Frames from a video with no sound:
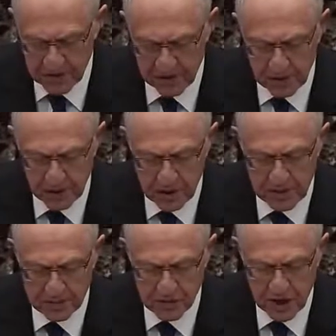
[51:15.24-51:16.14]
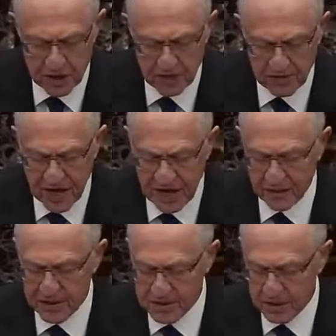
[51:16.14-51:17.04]
have included obstruction of
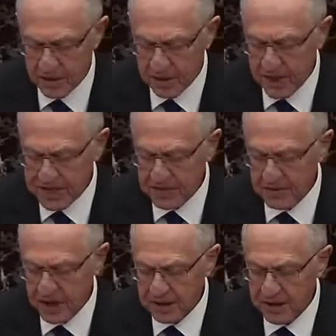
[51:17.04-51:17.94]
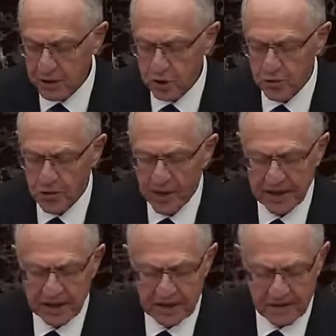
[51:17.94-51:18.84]
Congress as among the
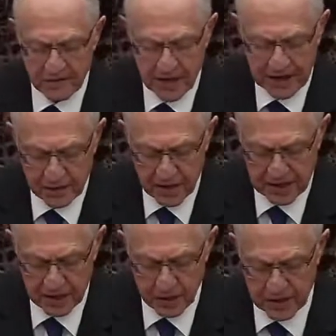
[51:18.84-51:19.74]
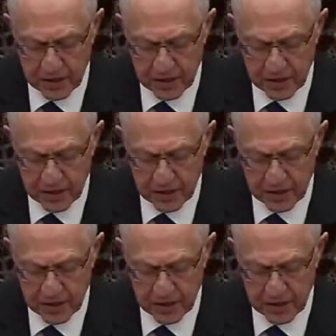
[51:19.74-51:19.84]
enumerated and defined criteria.